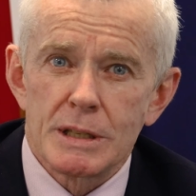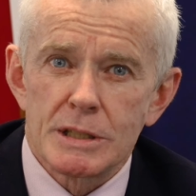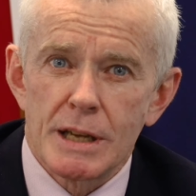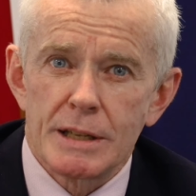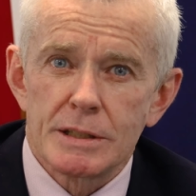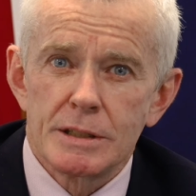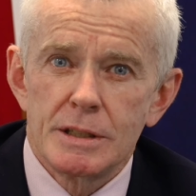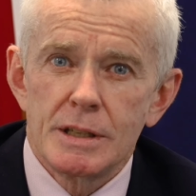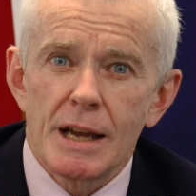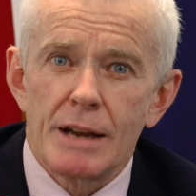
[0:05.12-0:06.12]
consent
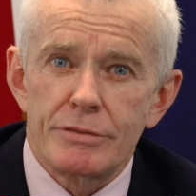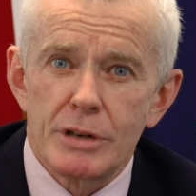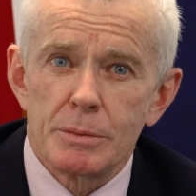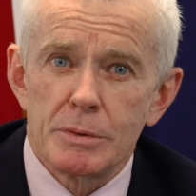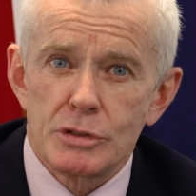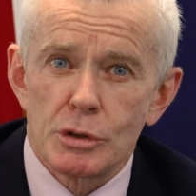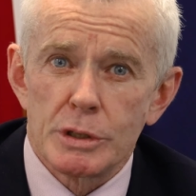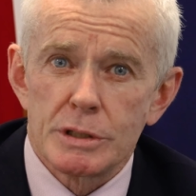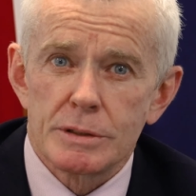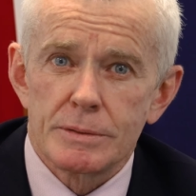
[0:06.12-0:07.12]
and freedom of
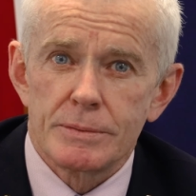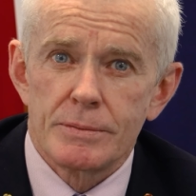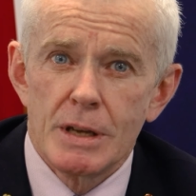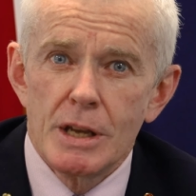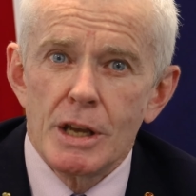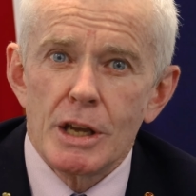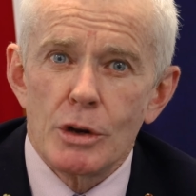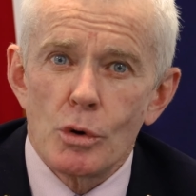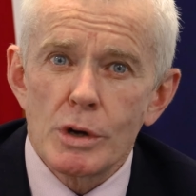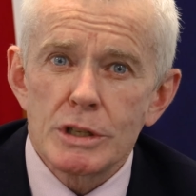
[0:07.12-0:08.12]
choice.
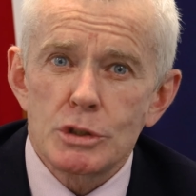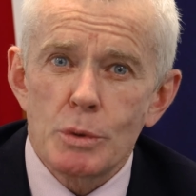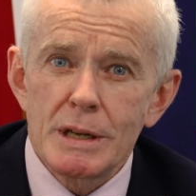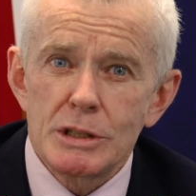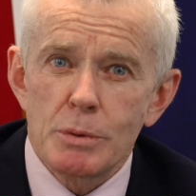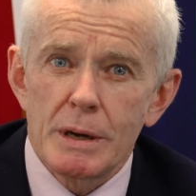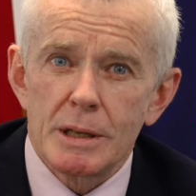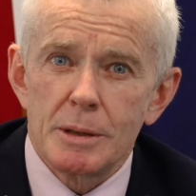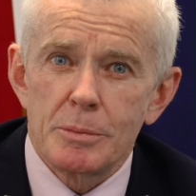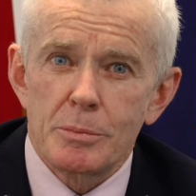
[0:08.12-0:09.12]
In August
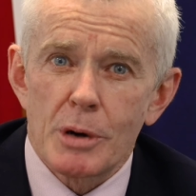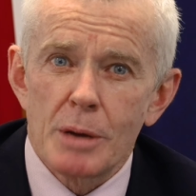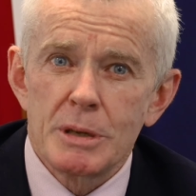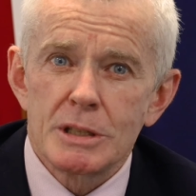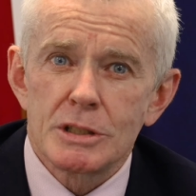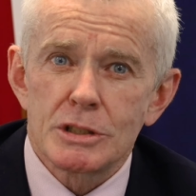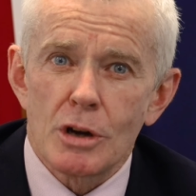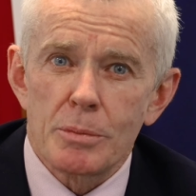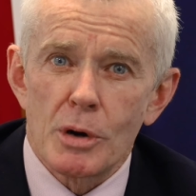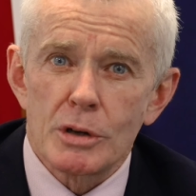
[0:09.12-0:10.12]
2020, Prime Minister
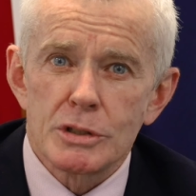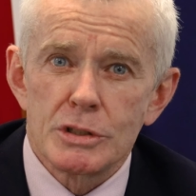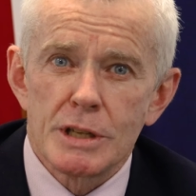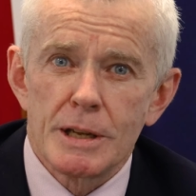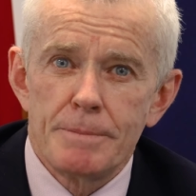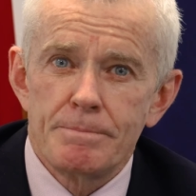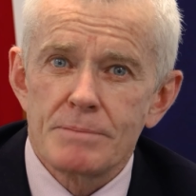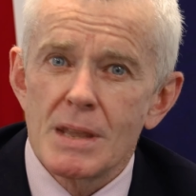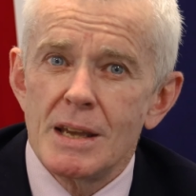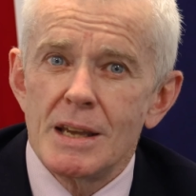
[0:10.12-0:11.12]
Scott Morrison said,
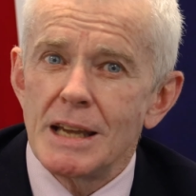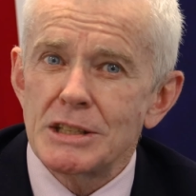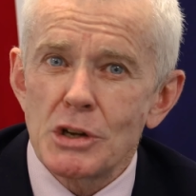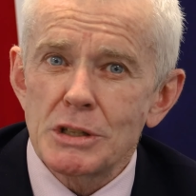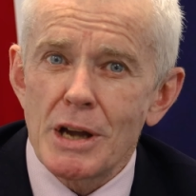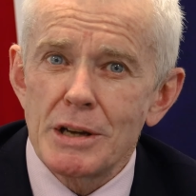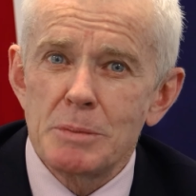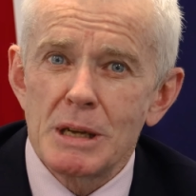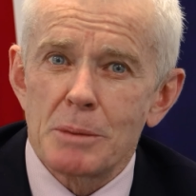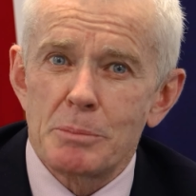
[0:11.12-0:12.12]
"It's not going to
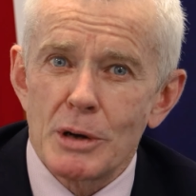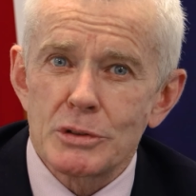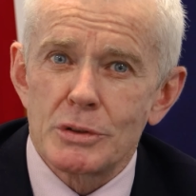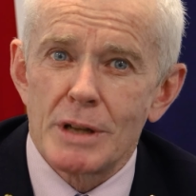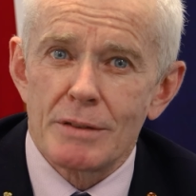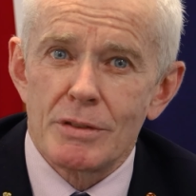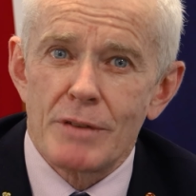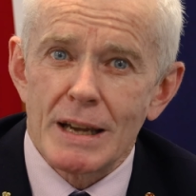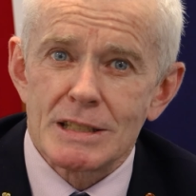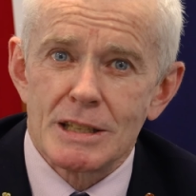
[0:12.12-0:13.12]
be compulsory to have the
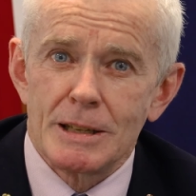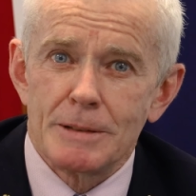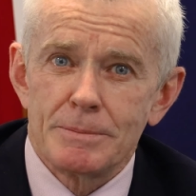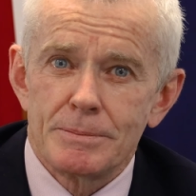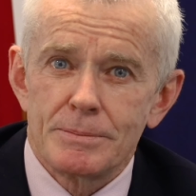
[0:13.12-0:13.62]
vaccine."